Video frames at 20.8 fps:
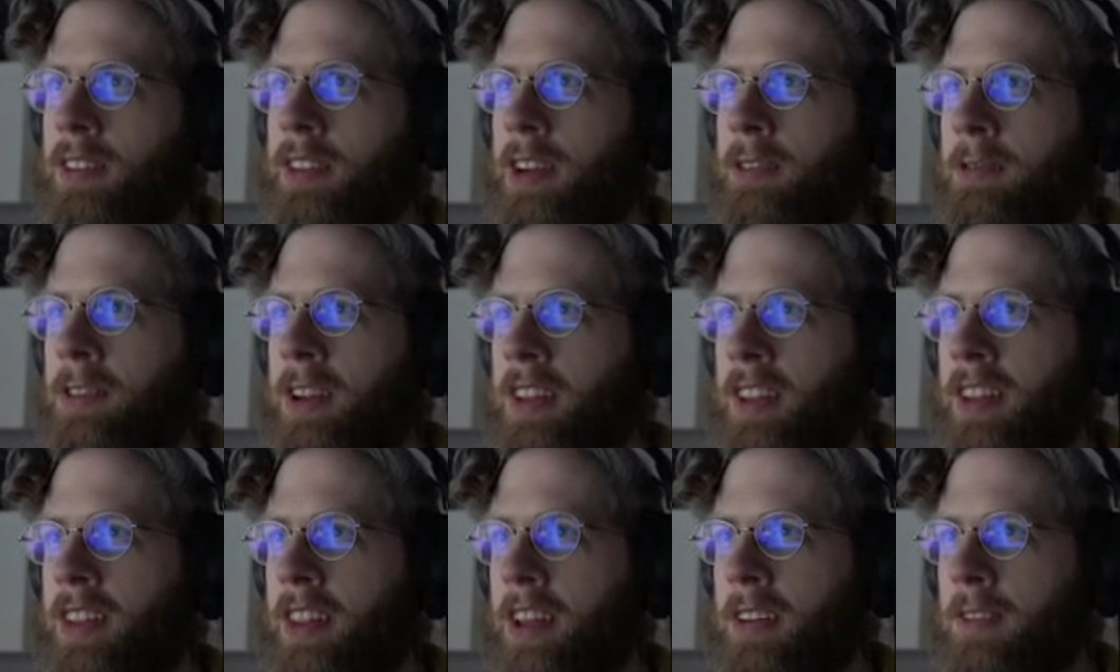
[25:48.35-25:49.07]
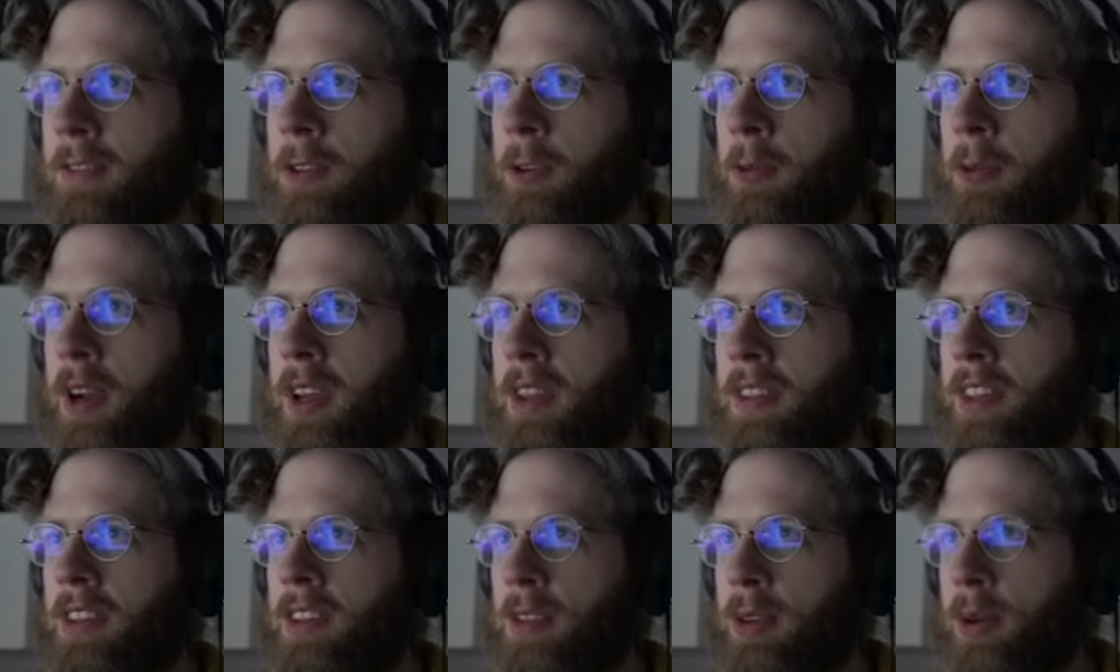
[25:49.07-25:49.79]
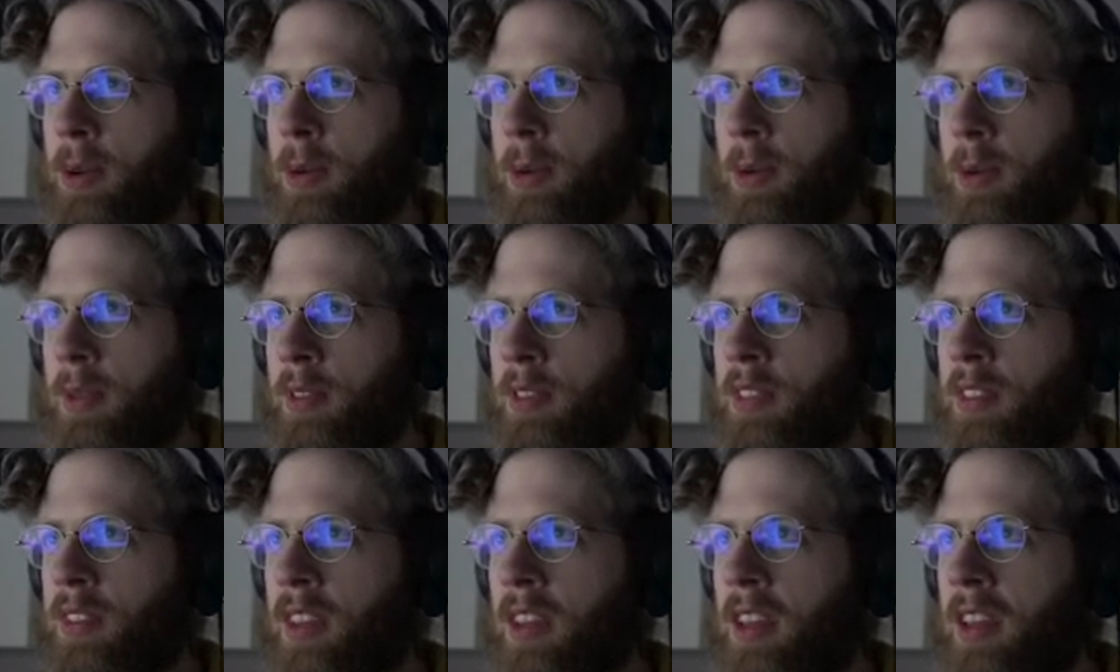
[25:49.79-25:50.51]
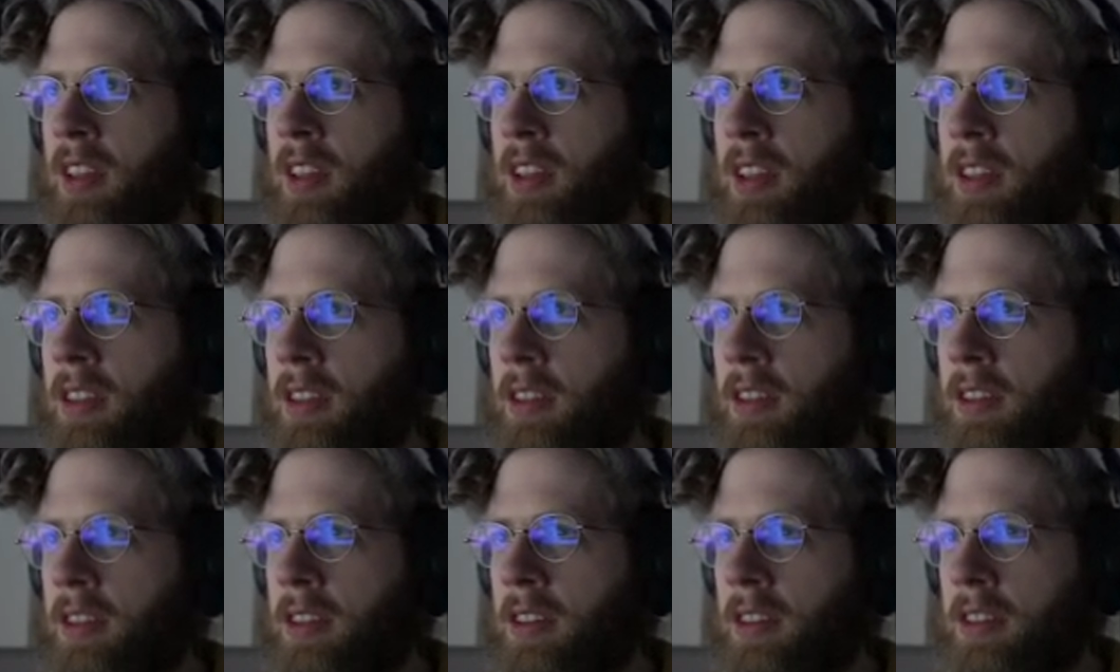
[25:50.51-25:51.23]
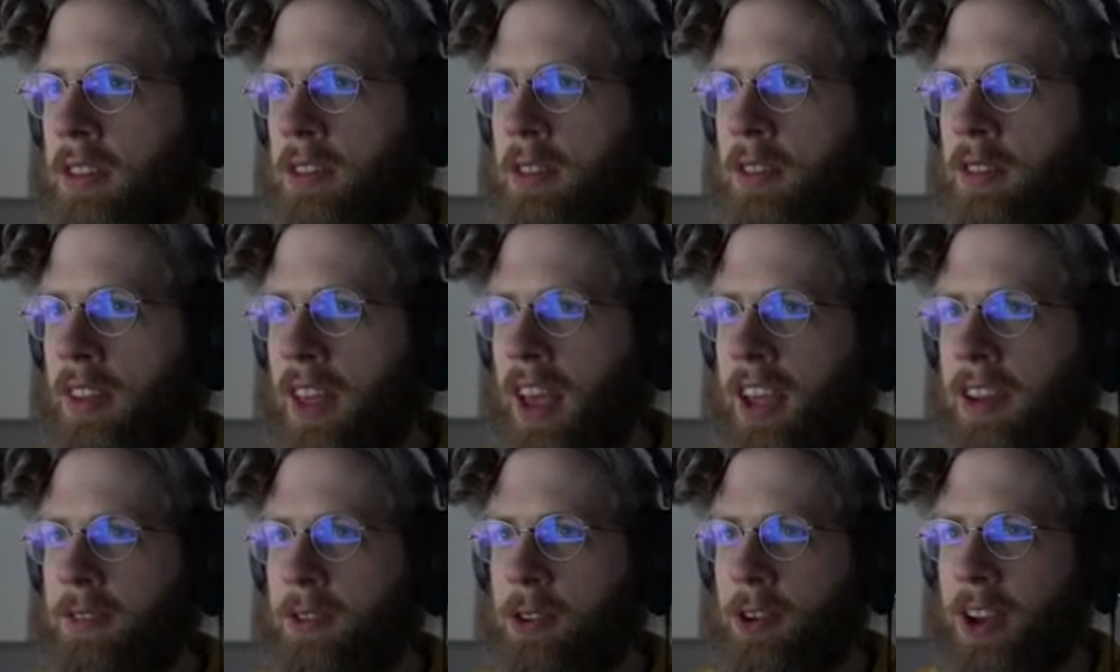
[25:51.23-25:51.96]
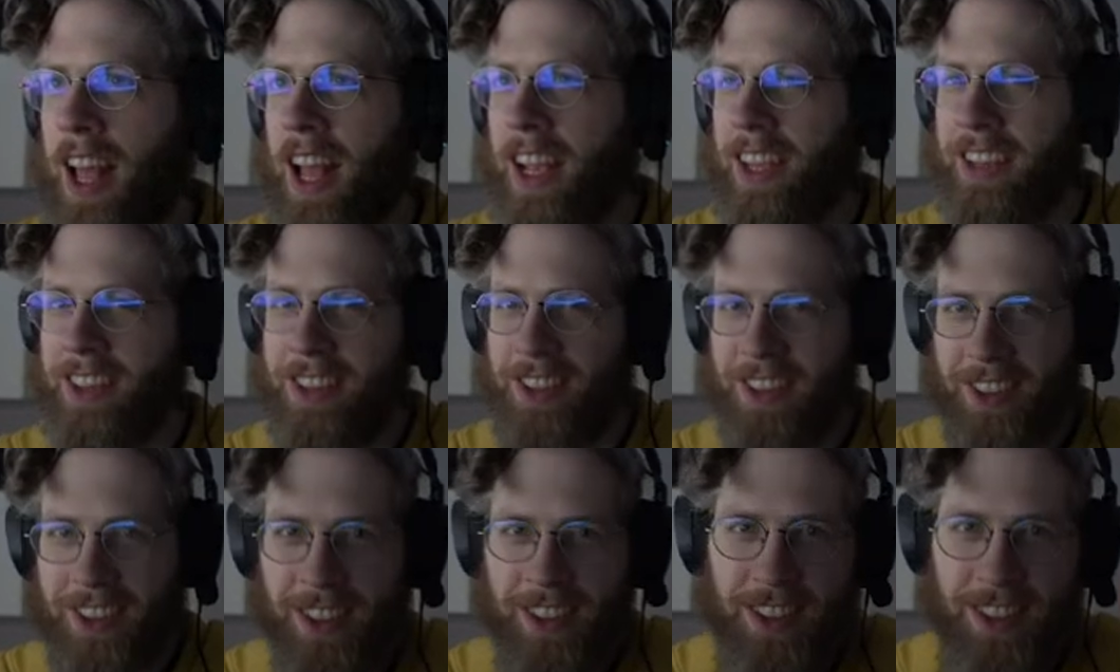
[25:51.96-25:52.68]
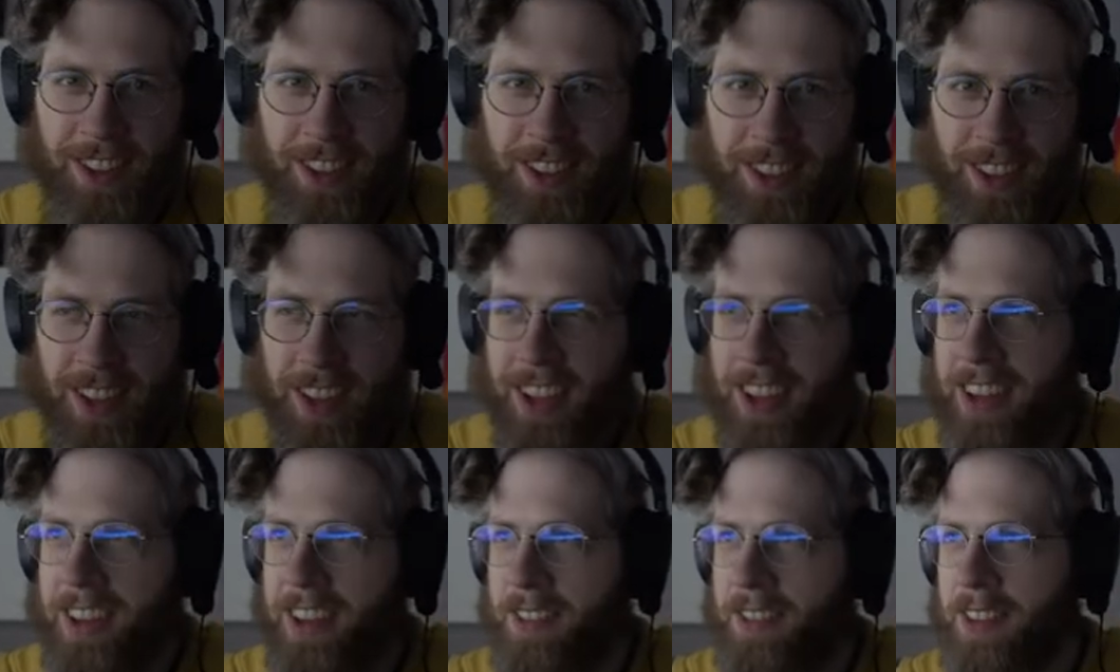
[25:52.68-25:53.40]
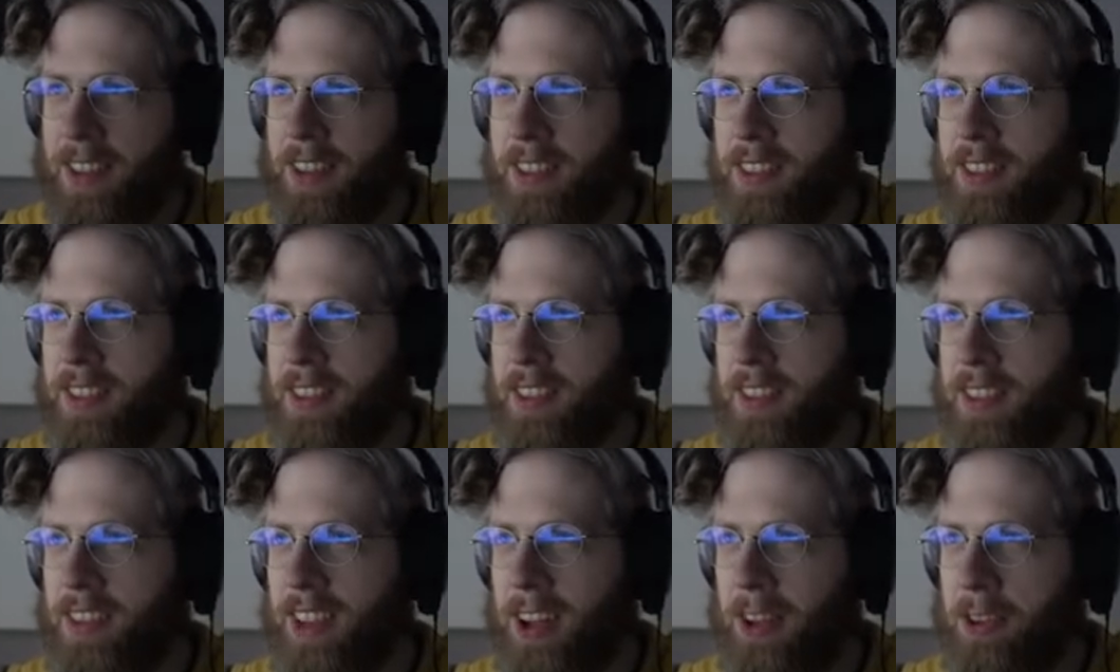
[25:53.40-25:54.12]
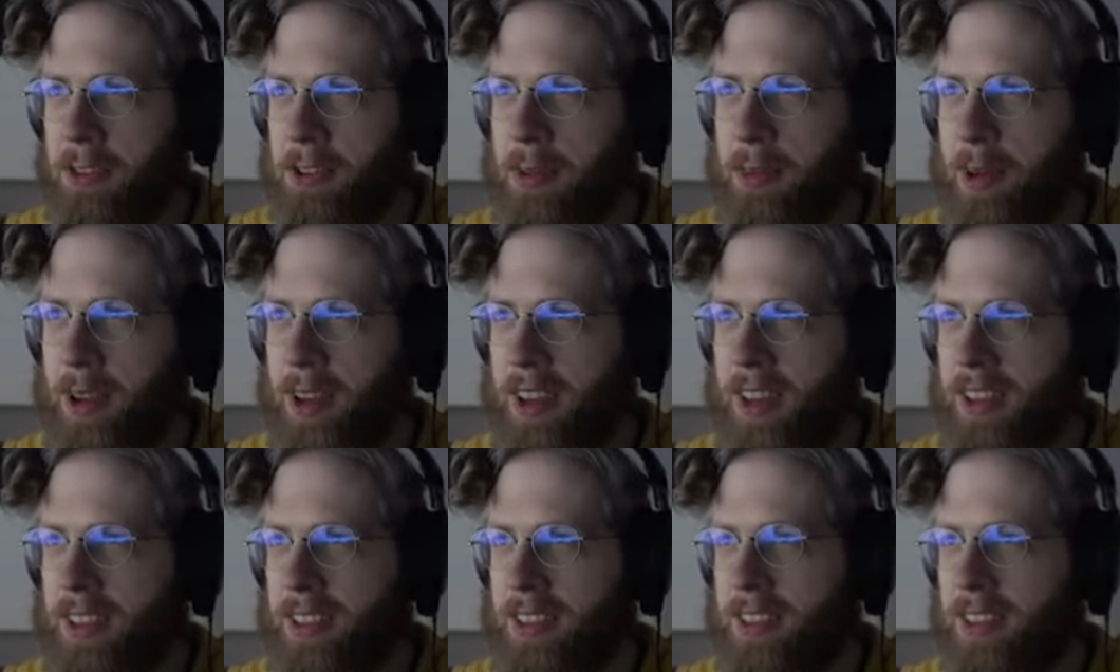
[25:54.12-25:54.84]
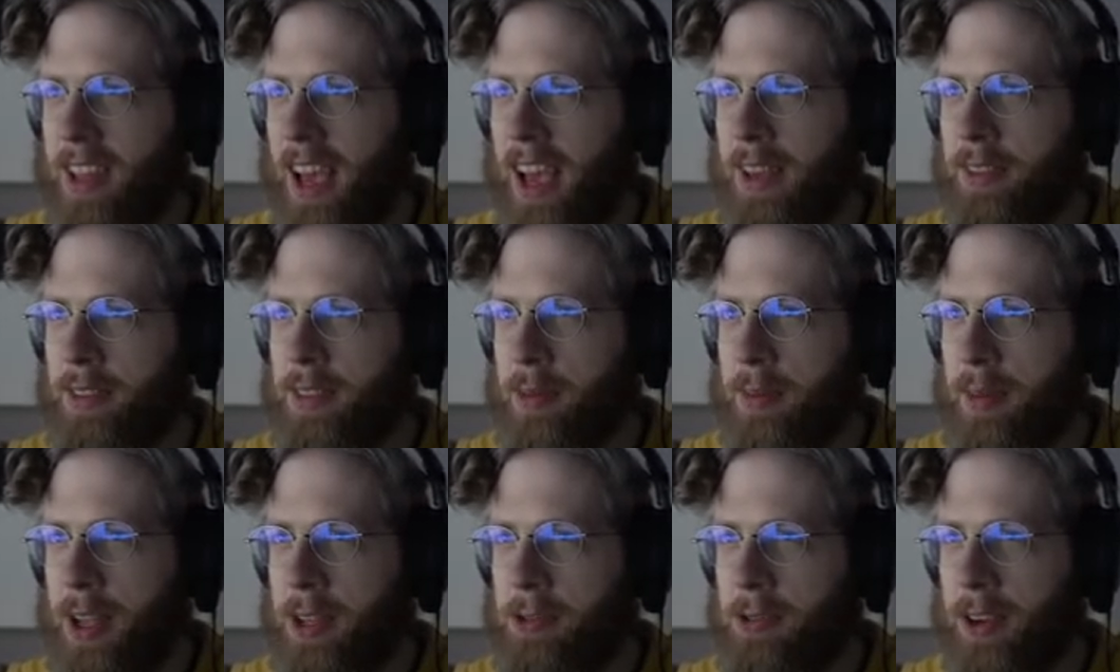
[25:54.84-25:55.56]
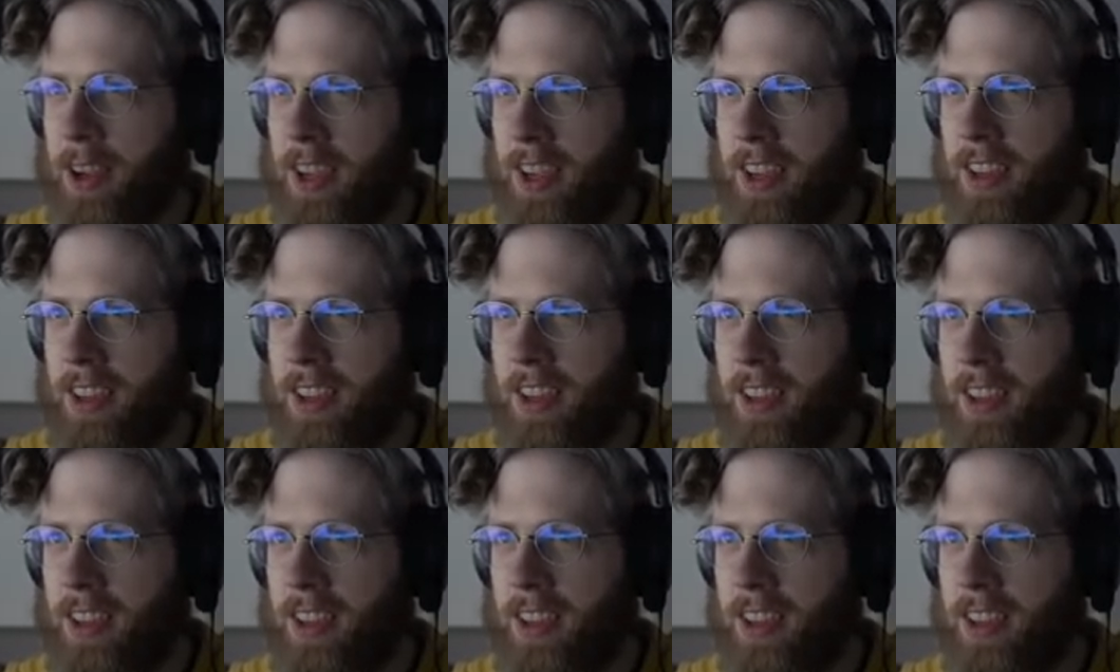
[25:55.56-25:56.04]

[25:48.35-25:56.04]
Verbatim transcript: I really love the way they use the design vernacular of this Ultima isometric